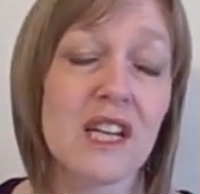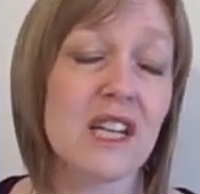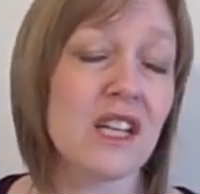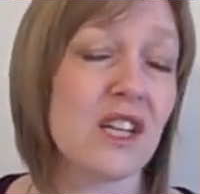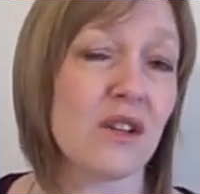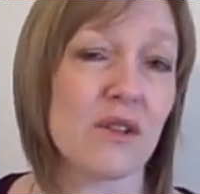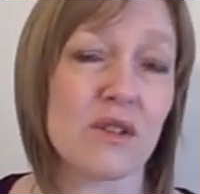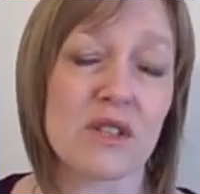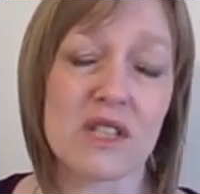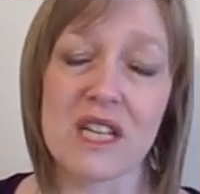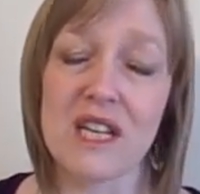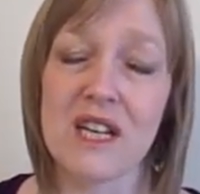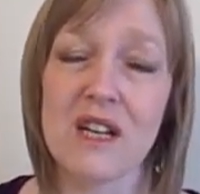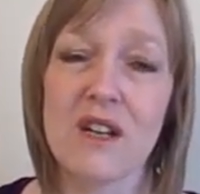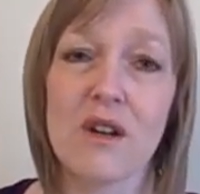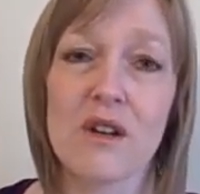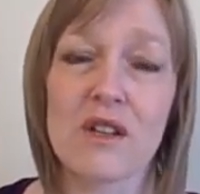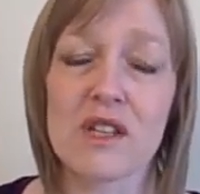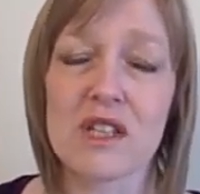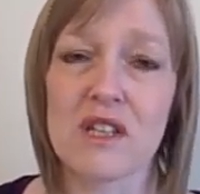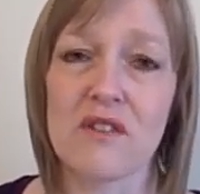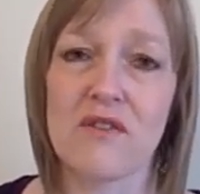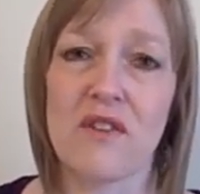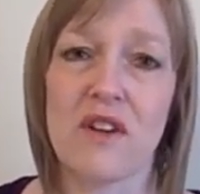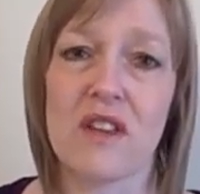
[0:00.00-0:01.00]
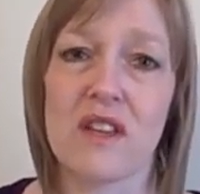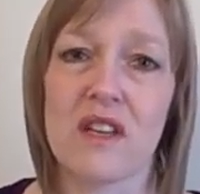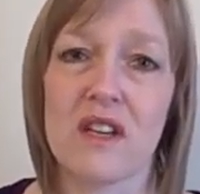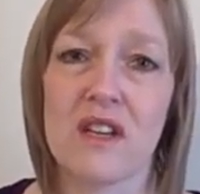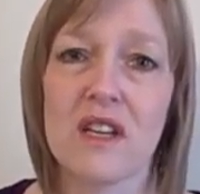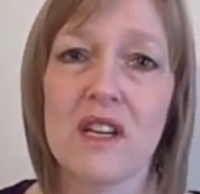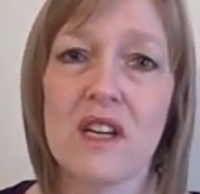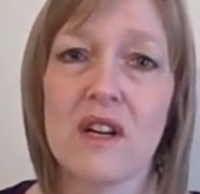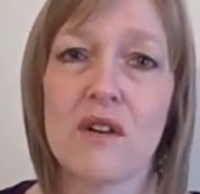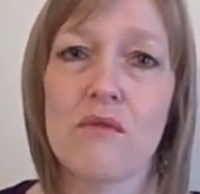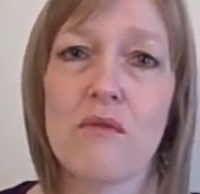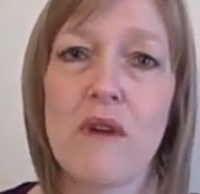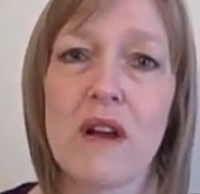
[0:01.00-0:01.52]
You'll see lots of other
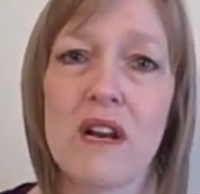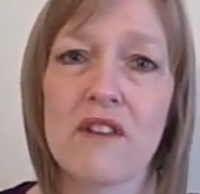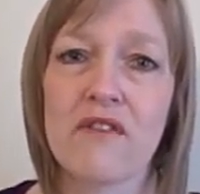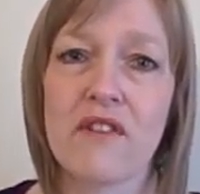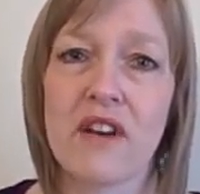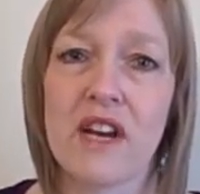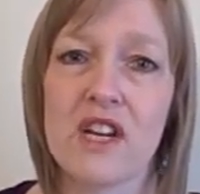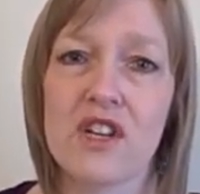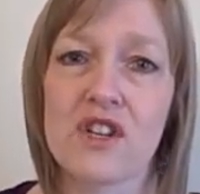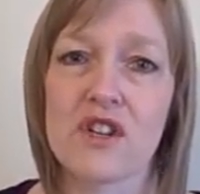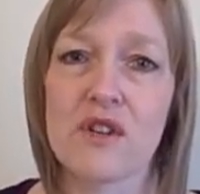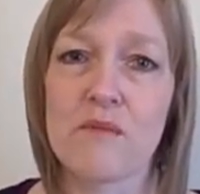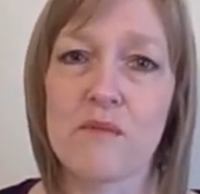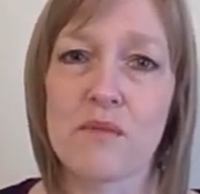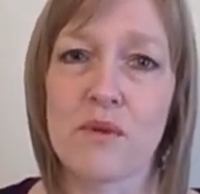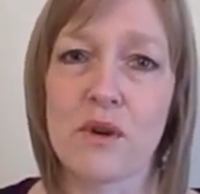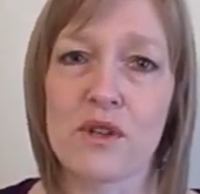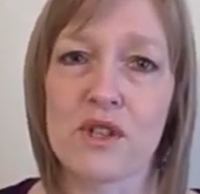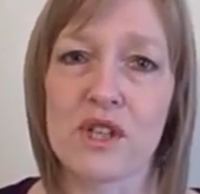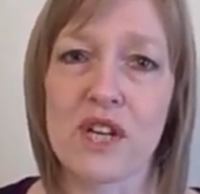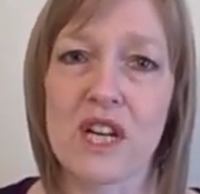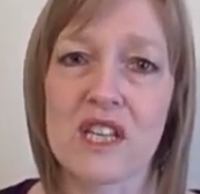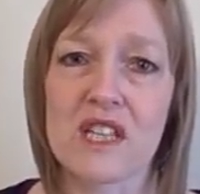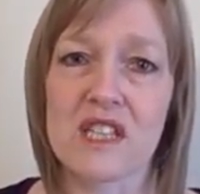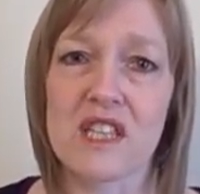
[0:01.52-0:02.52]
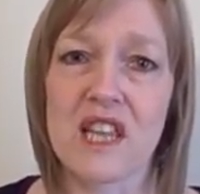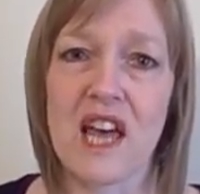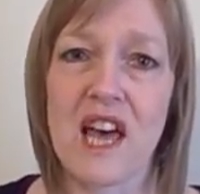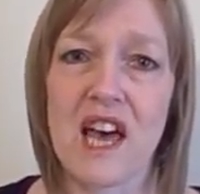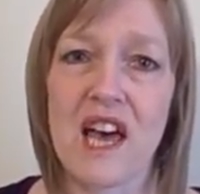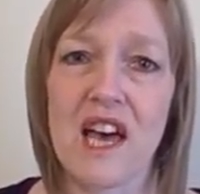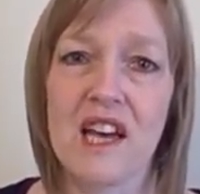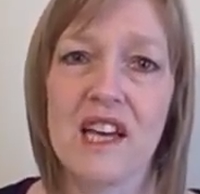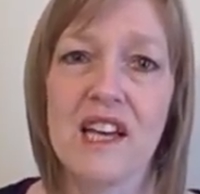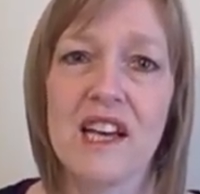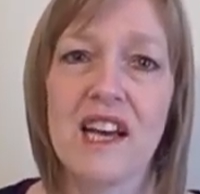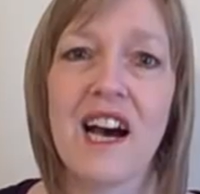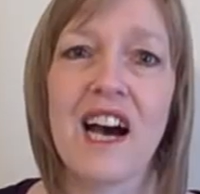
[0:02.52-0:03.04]
renovation projects
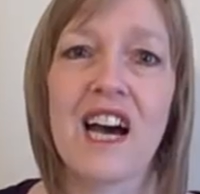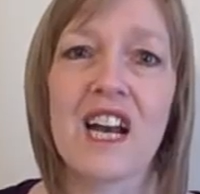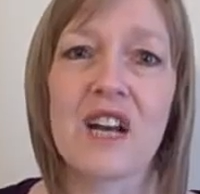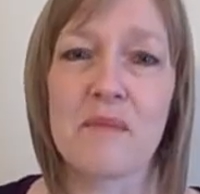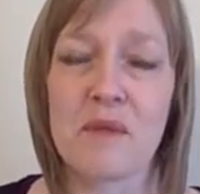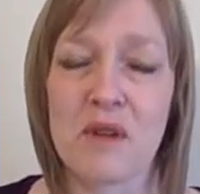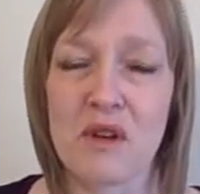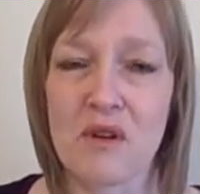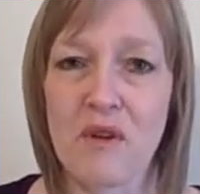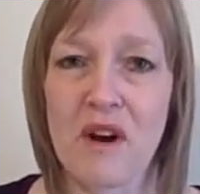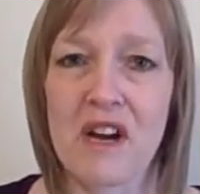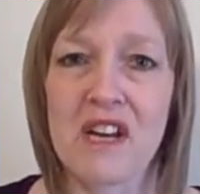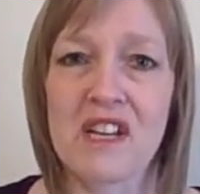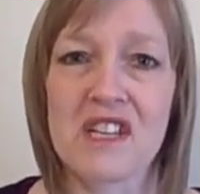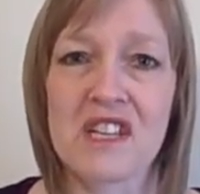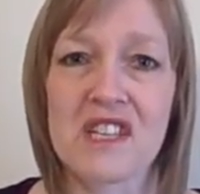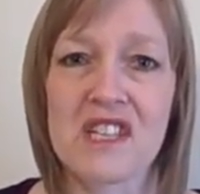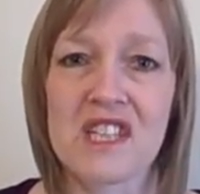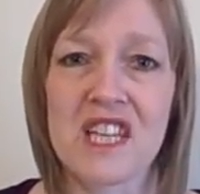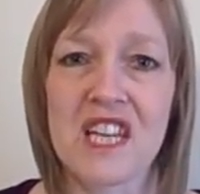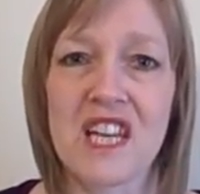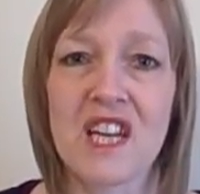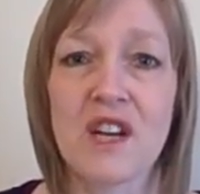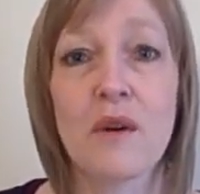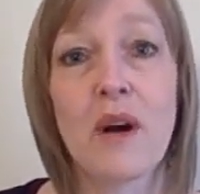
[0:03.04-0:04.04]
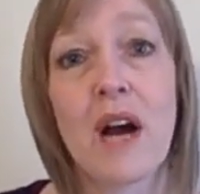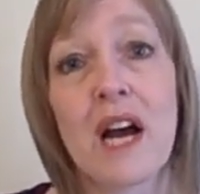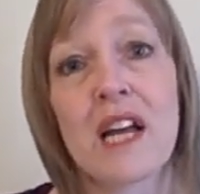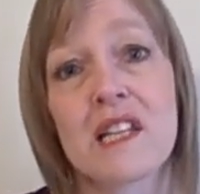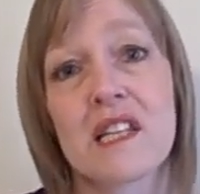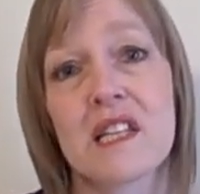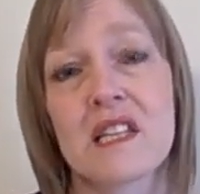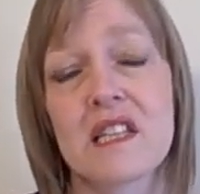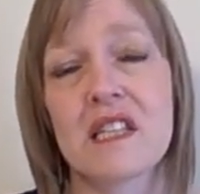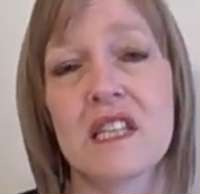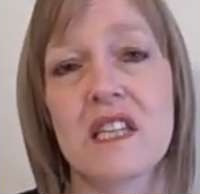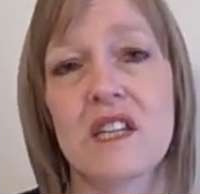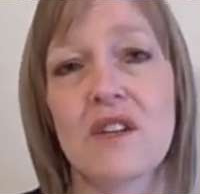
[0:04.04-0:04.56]
there, and it'd be great to see you and
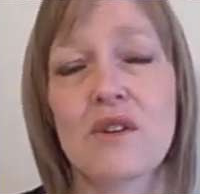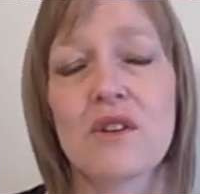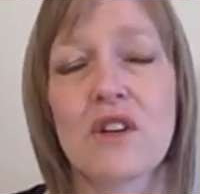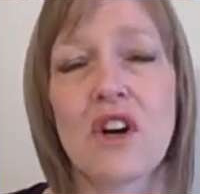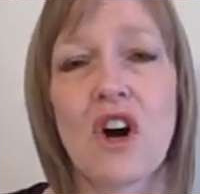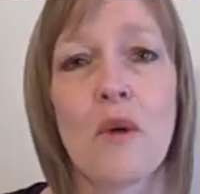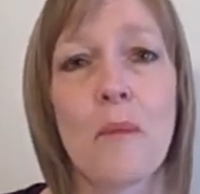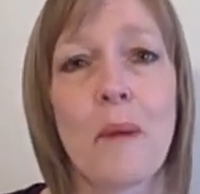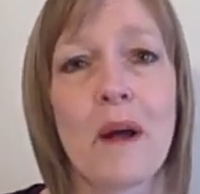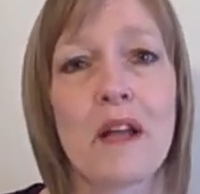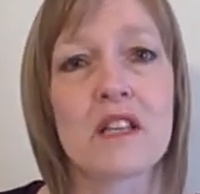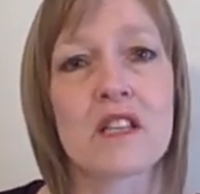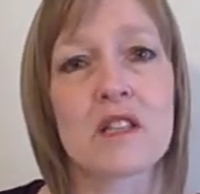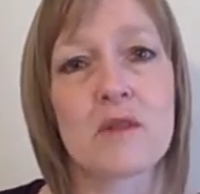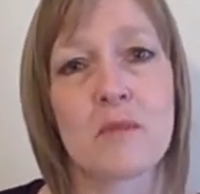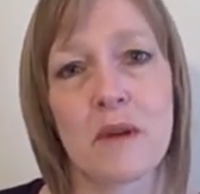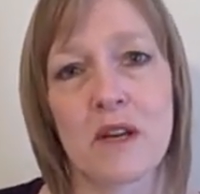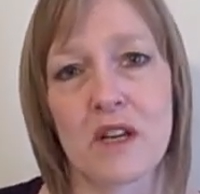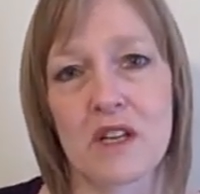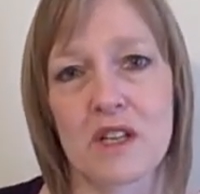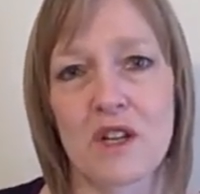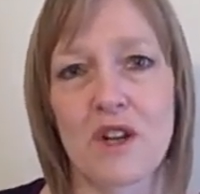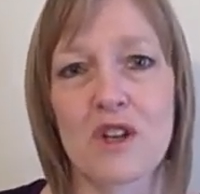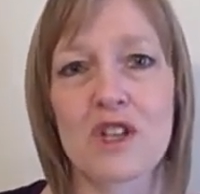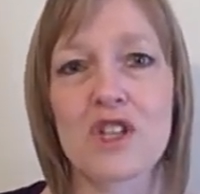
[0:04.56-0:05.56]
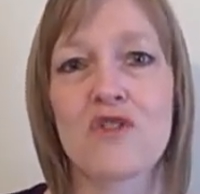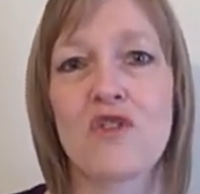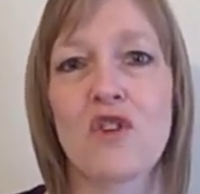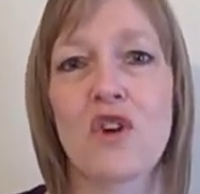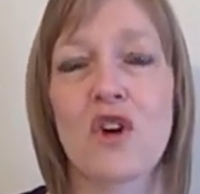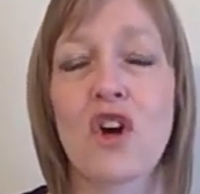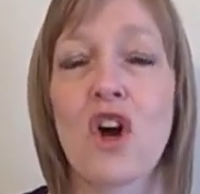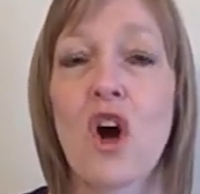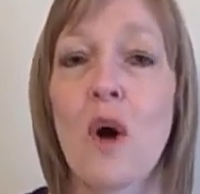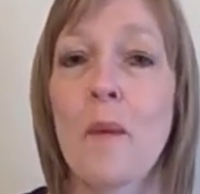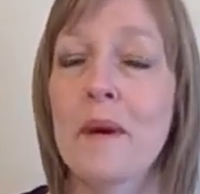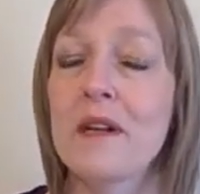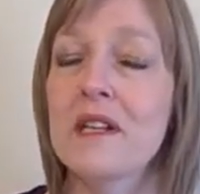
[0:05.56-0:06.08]
to see your comments, because lots of you are
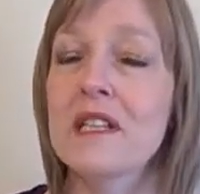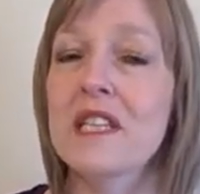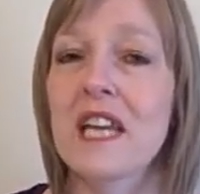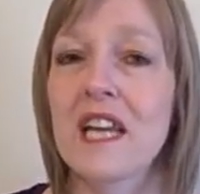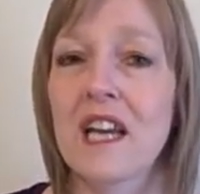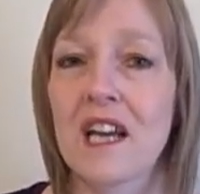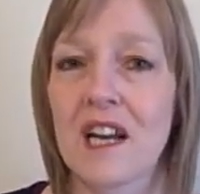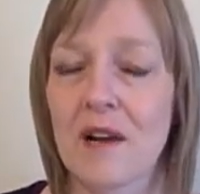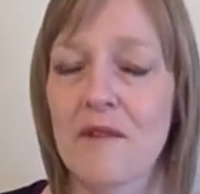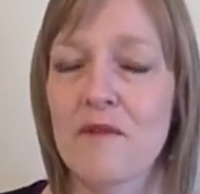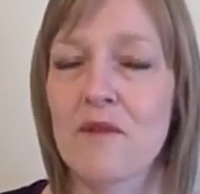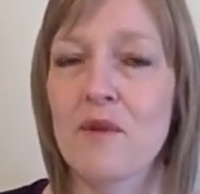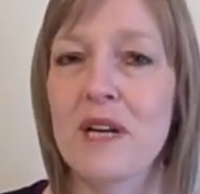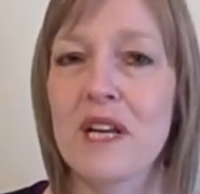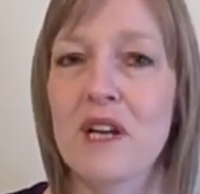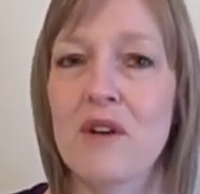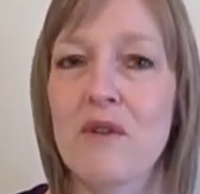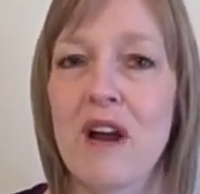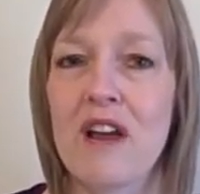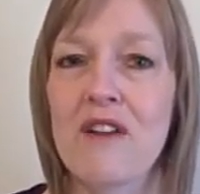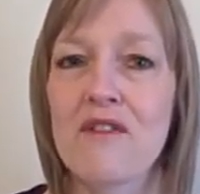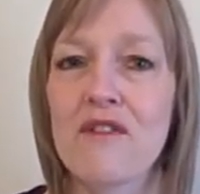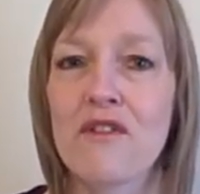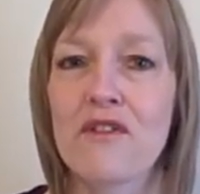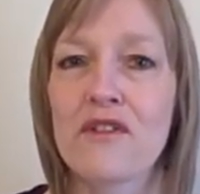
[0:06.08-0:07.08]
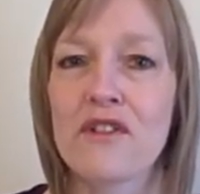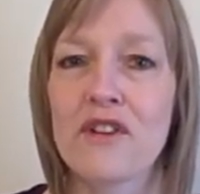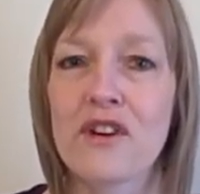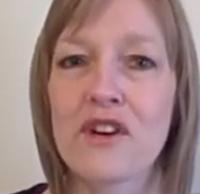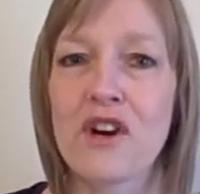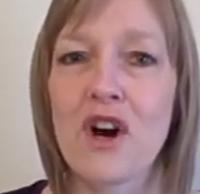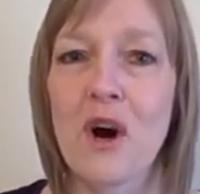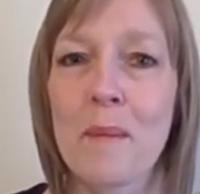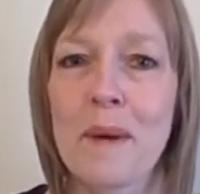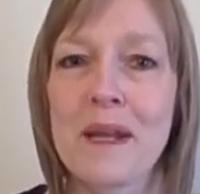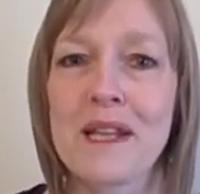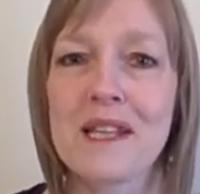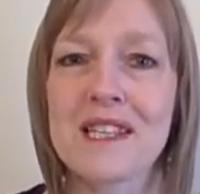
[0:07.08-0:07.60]
commenting, and I'm really grateful for your
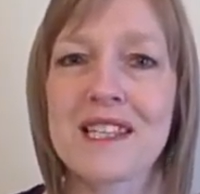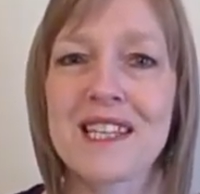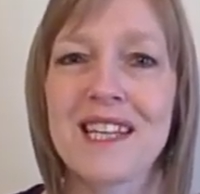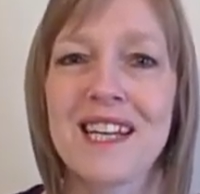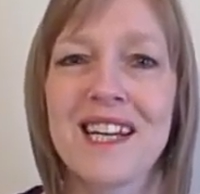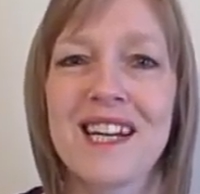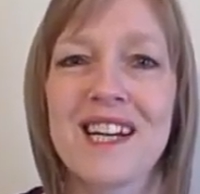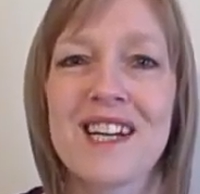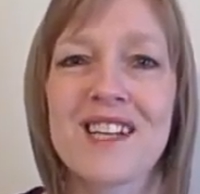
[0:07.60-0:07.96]
comments.